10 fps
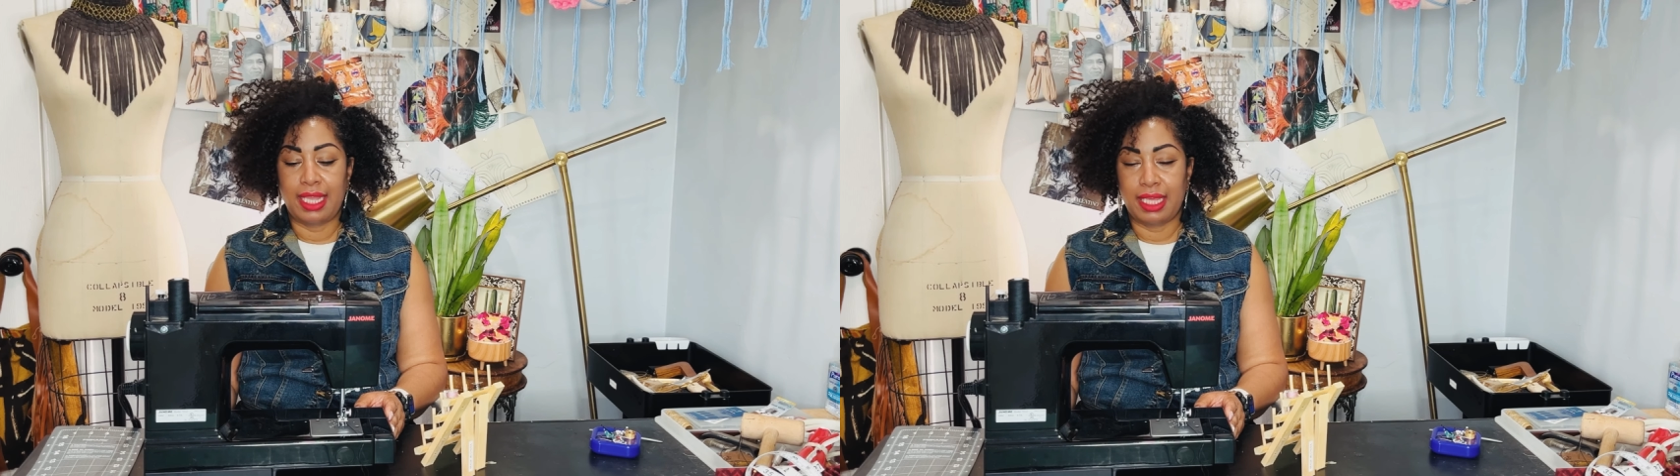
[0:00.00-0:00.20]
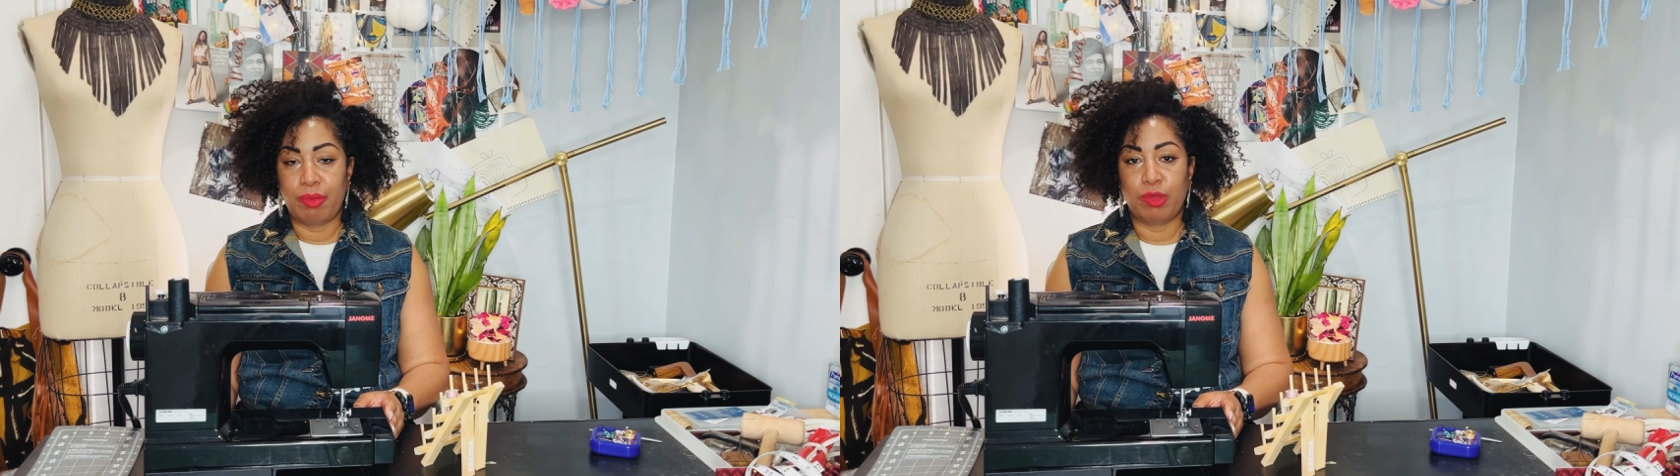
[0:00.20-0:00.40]

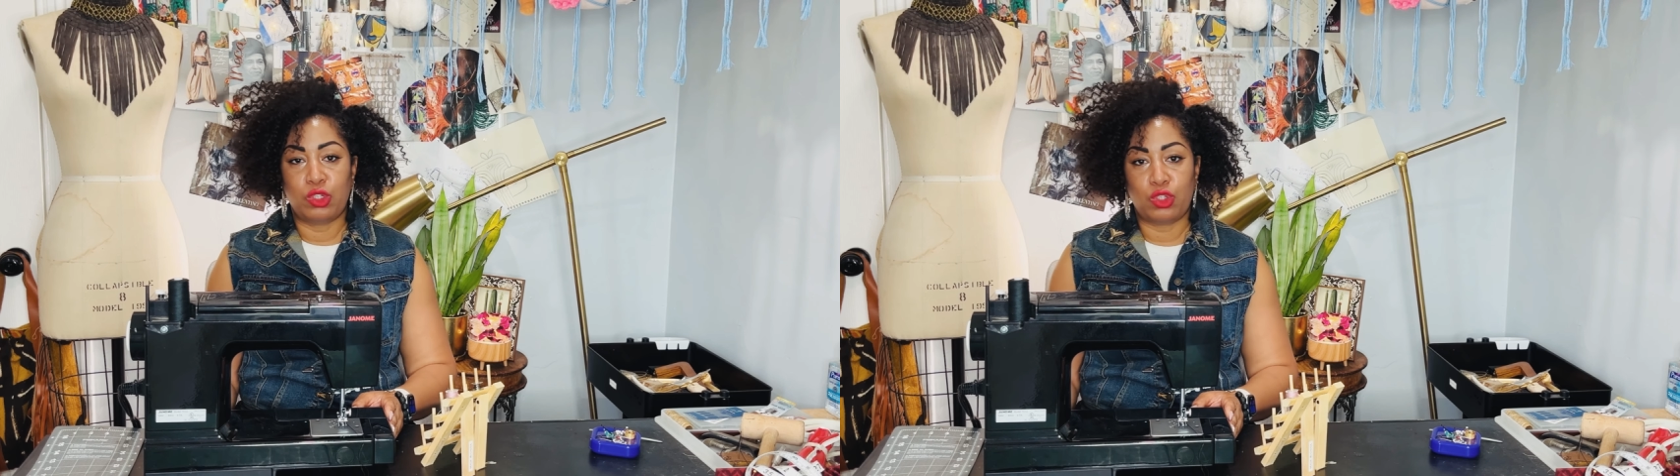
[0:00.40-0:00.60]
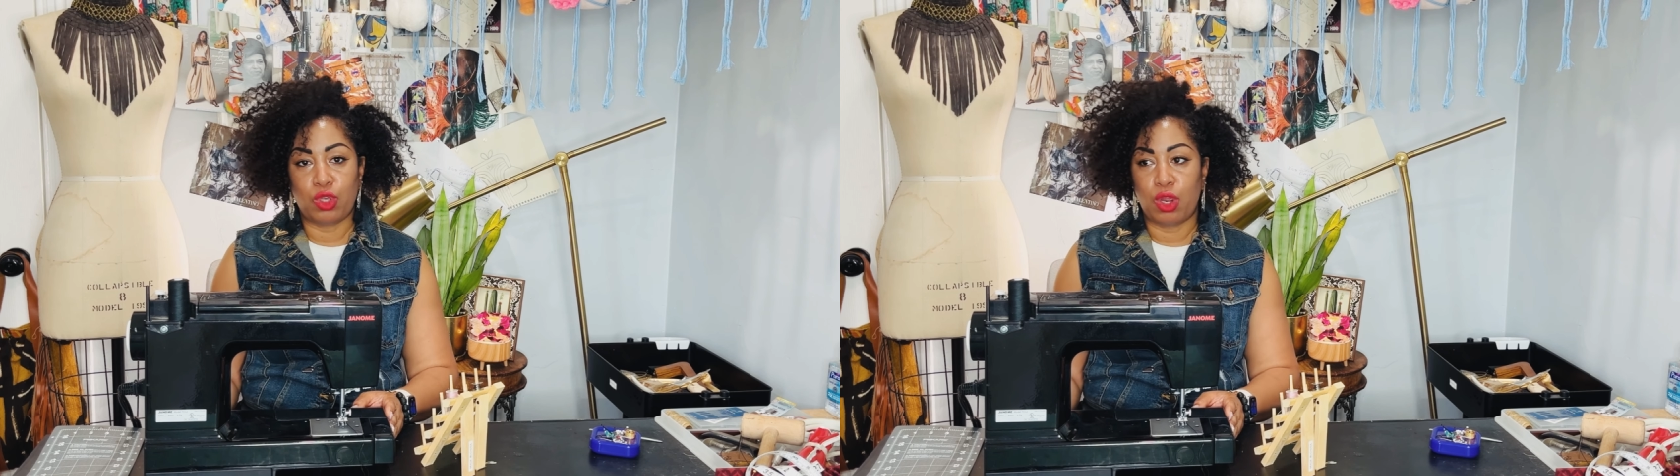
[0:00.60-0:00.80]
think we'll
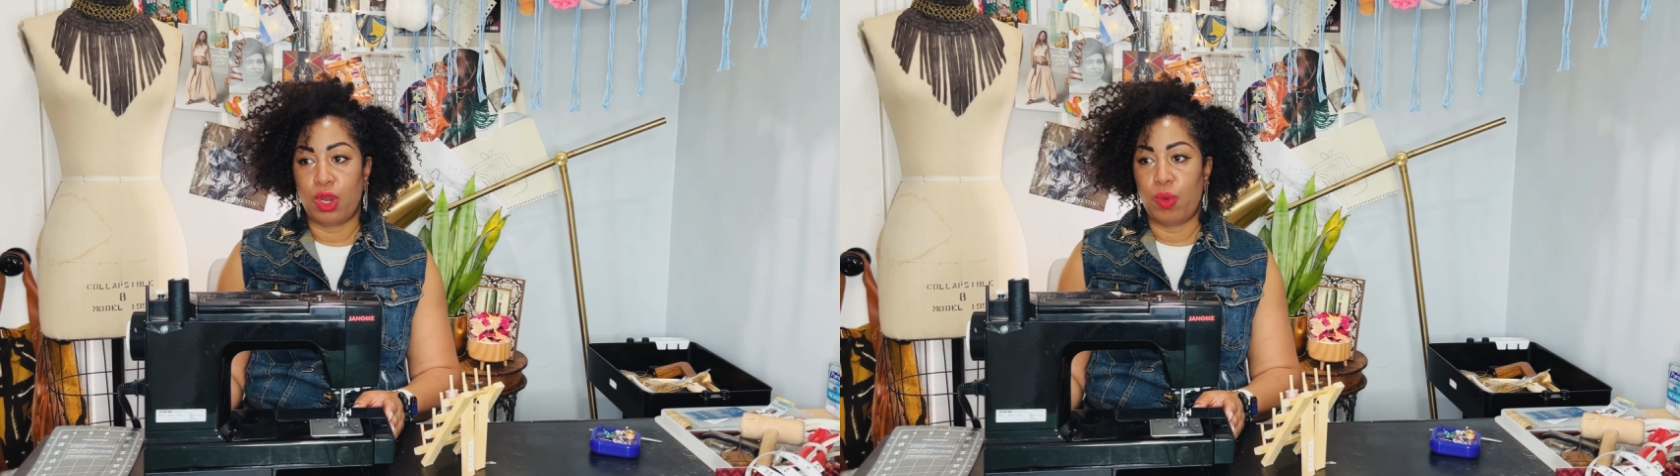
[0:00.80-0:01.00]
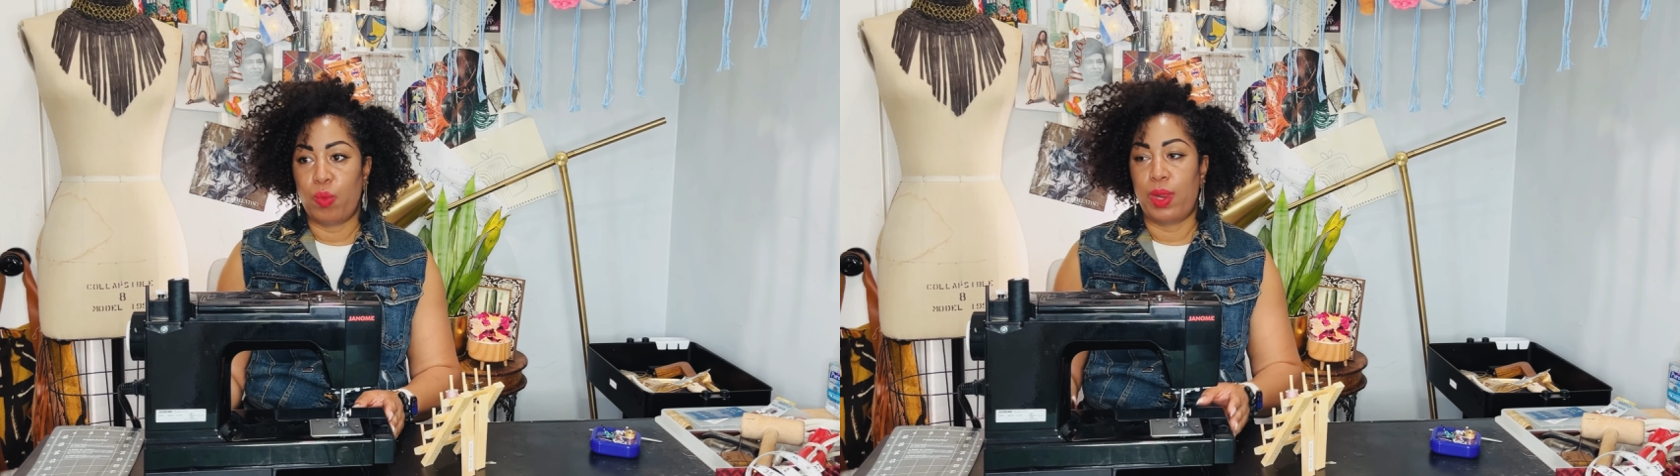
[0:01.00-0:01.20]

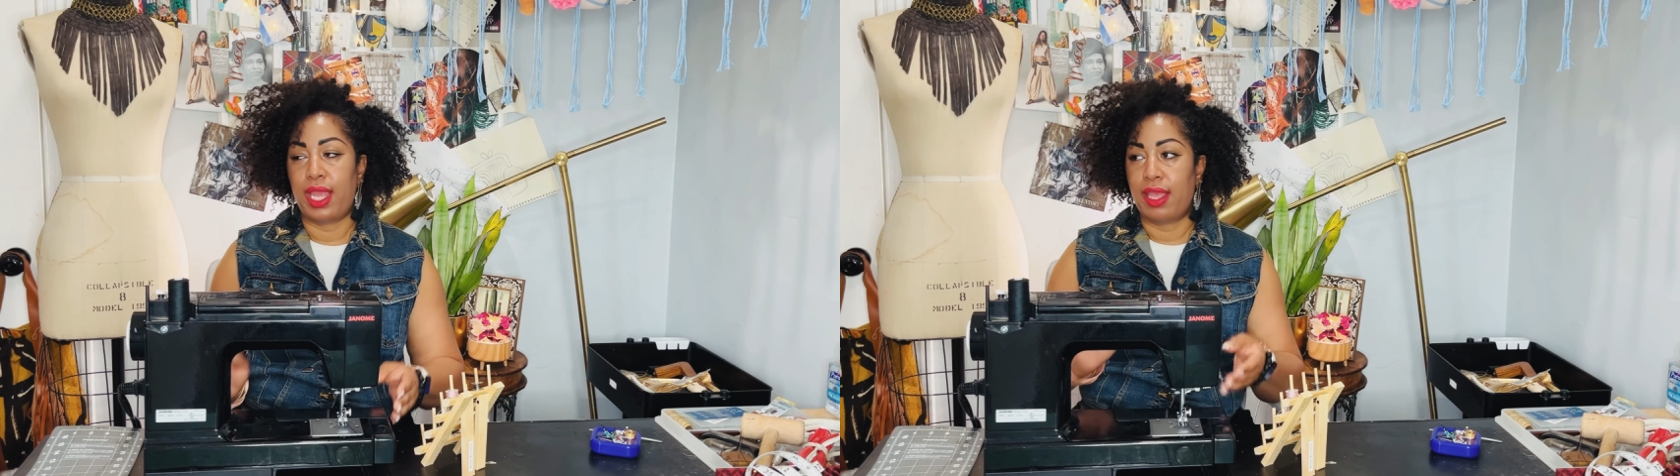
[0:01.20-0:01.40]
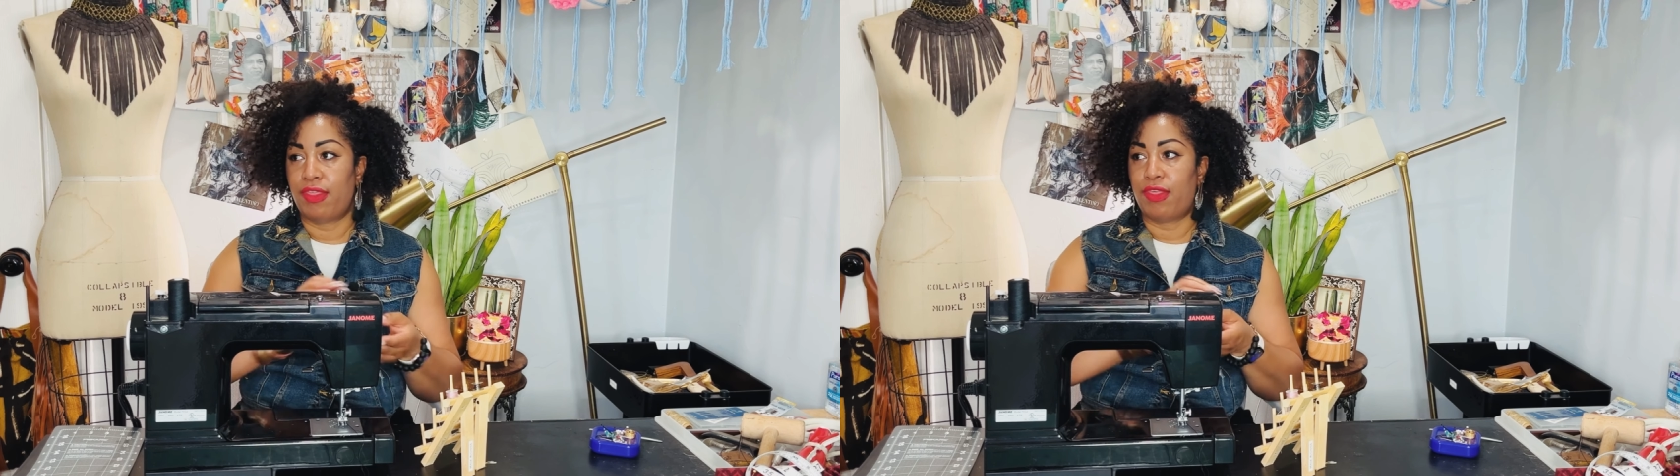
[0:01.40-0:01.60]
start
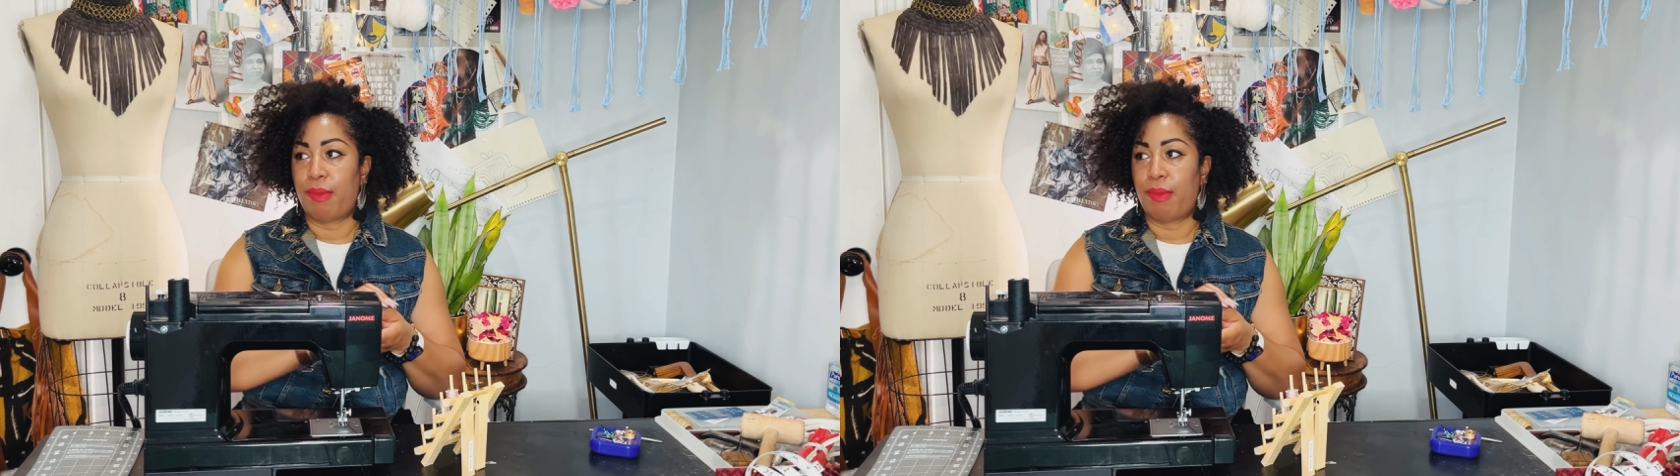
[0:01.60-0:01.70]
with